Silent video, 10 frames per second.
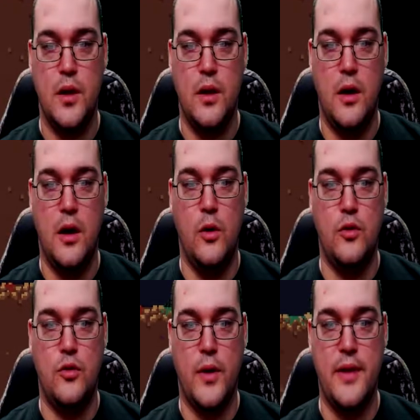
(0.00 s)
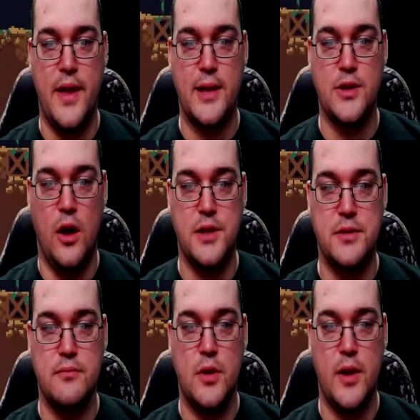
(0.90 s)
Oh, great. That's
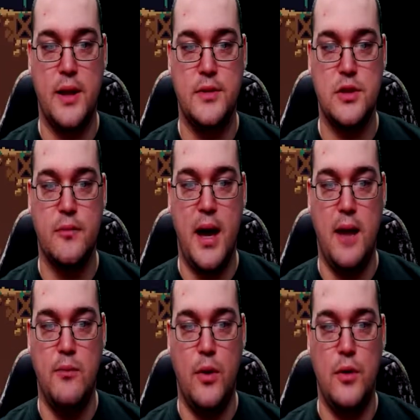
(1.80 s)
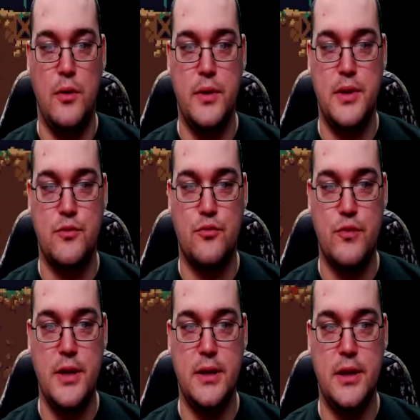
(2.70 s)
awesome. Okay, so the bomb bow is
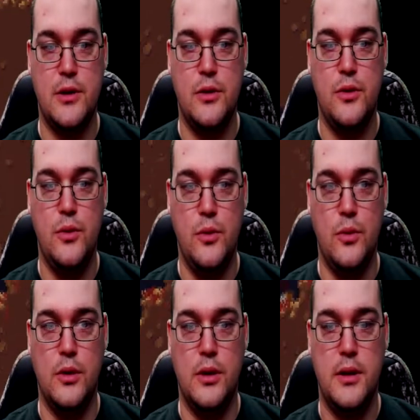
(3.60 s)
really cool.